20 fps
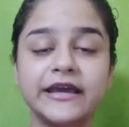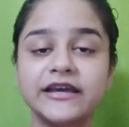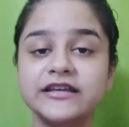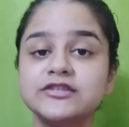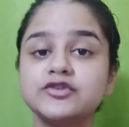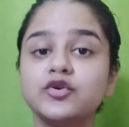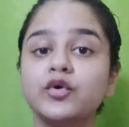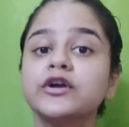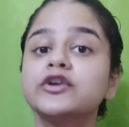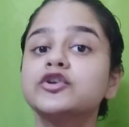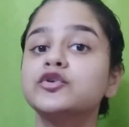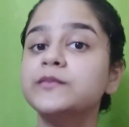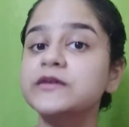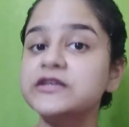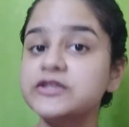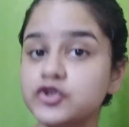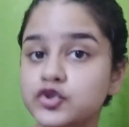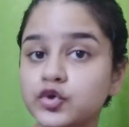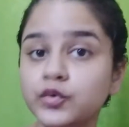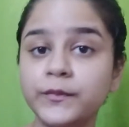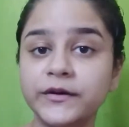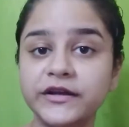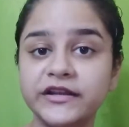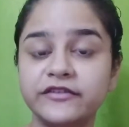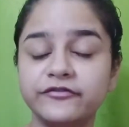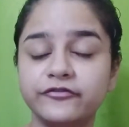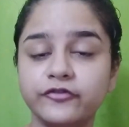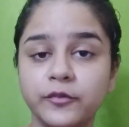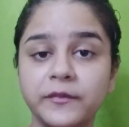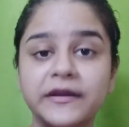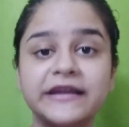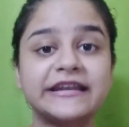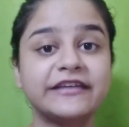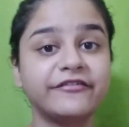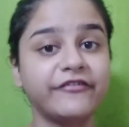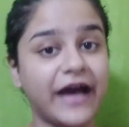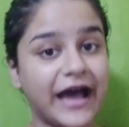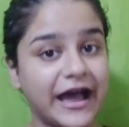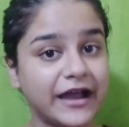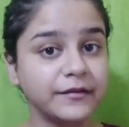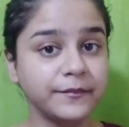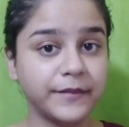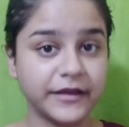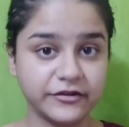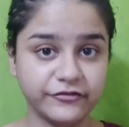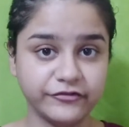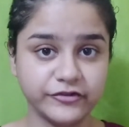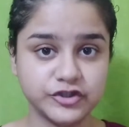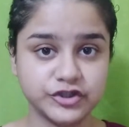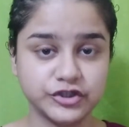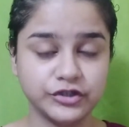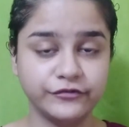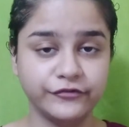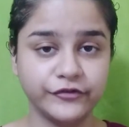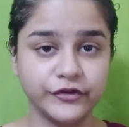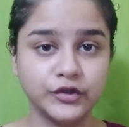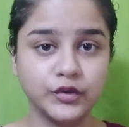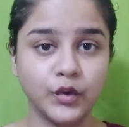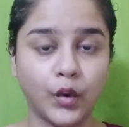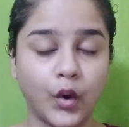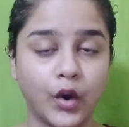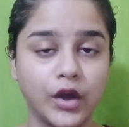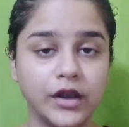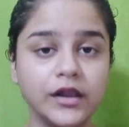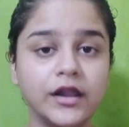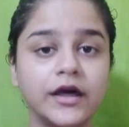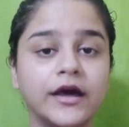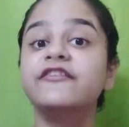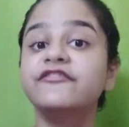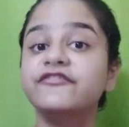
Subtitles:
It's going to be super informative and beneficial for you all.